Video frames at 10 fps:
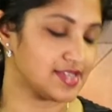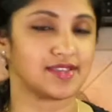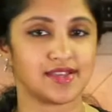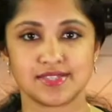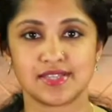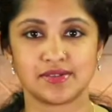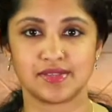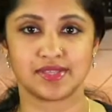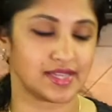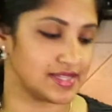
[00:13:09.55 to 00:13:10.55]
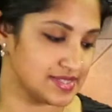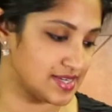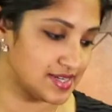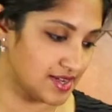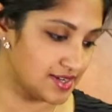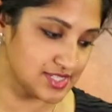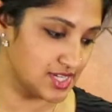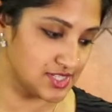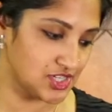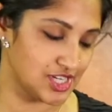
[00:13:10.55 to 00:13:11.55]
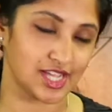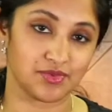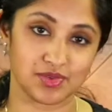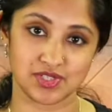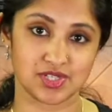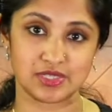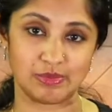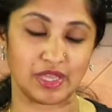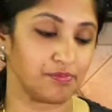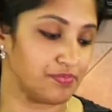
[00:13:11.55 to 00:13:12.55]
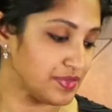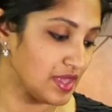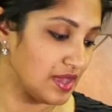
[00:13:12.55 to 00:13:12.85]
Yes, the kids did not touch it. It was just me.